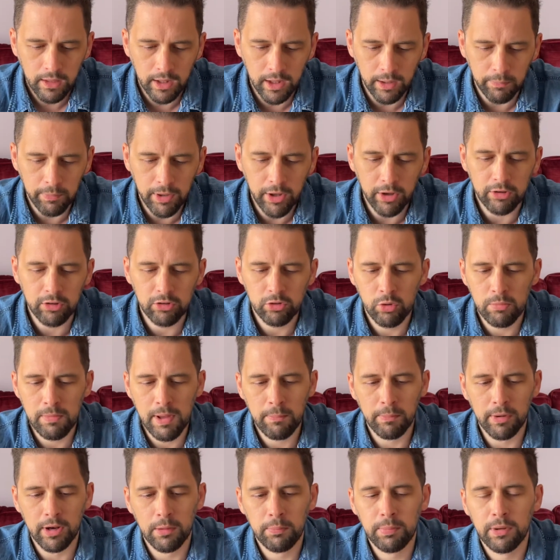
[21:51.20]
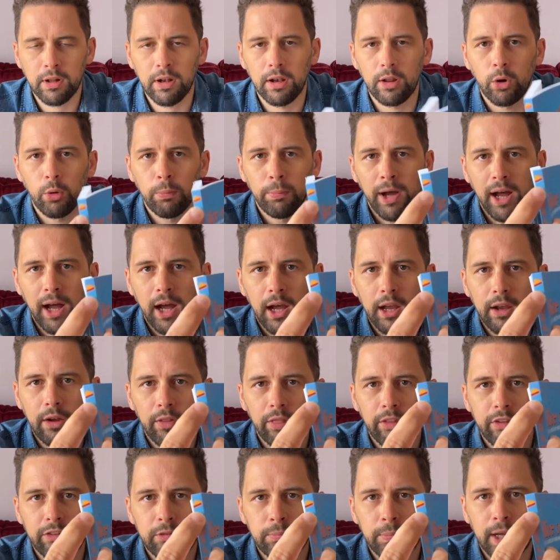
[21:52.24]
I just remembered I put a little pie on
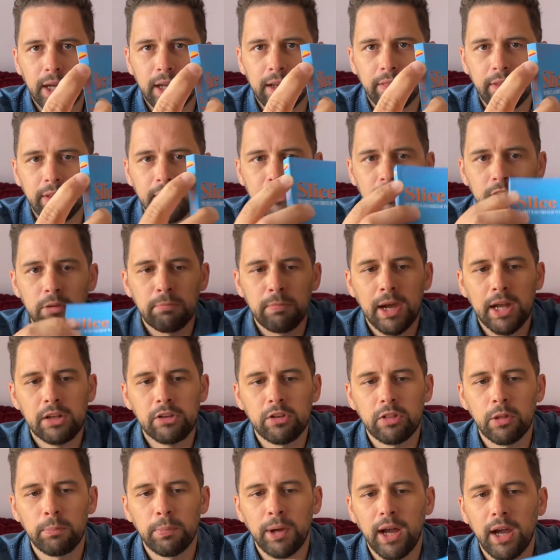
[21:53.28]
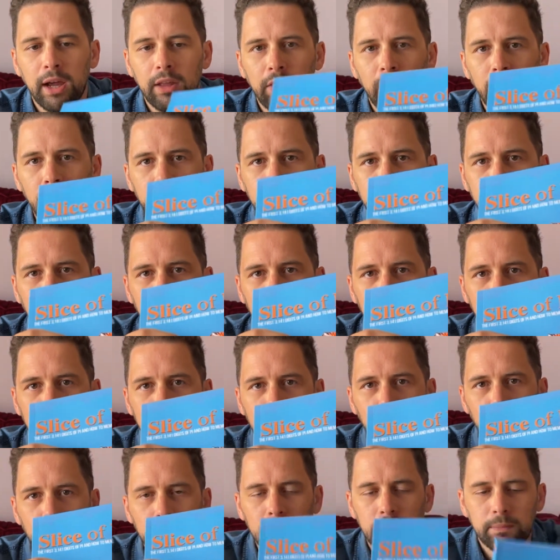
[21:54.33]
the spine there to match the pie that the tiger's
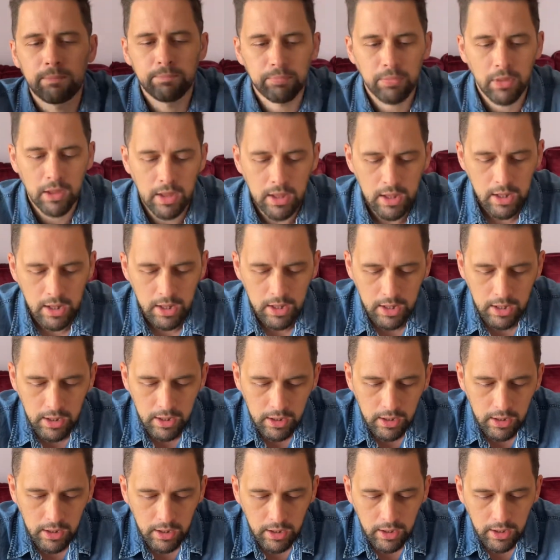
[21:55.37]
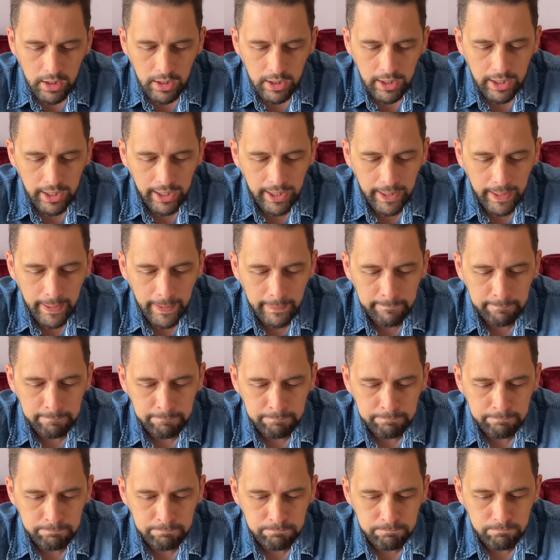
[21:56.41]
holding.
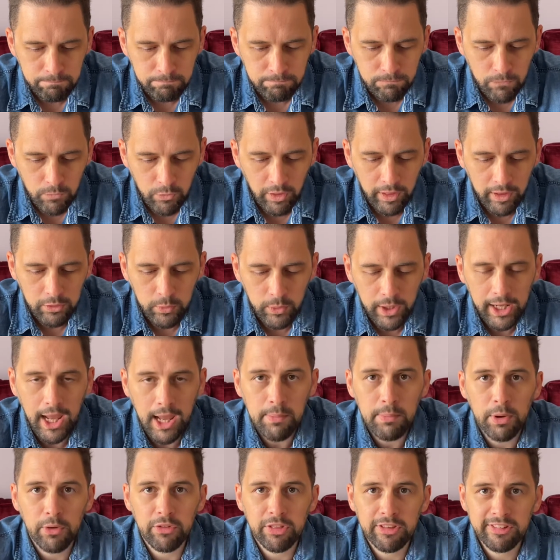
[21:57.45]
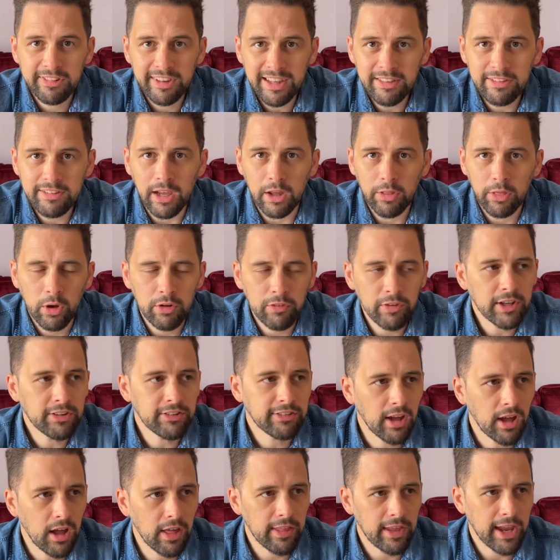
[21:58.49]
So that's when I came up with the city. I thought, if I
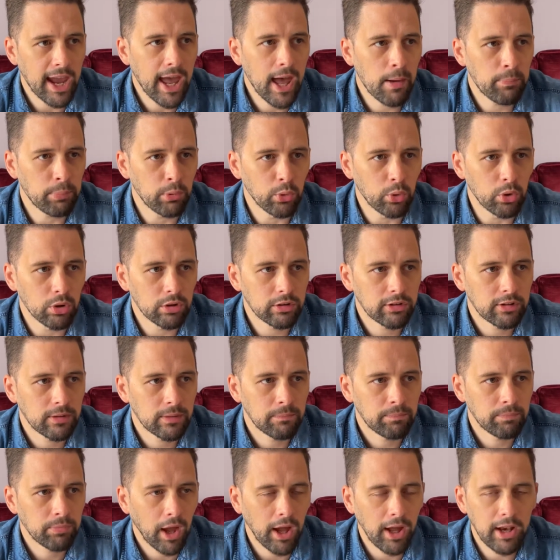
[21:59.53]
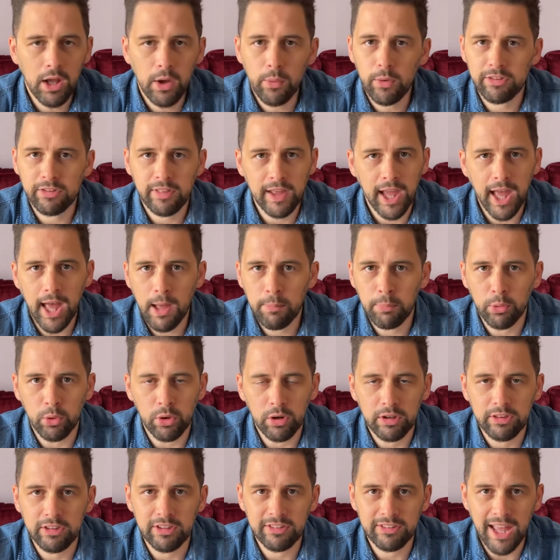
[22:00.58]
start at the airport, I know it's the airport
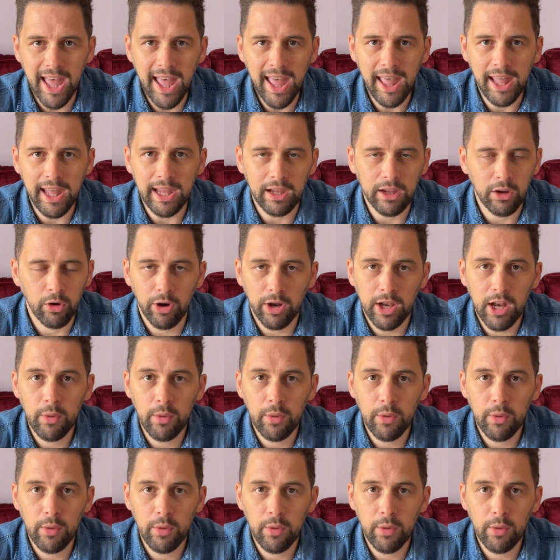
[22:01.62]
because it's A, or I know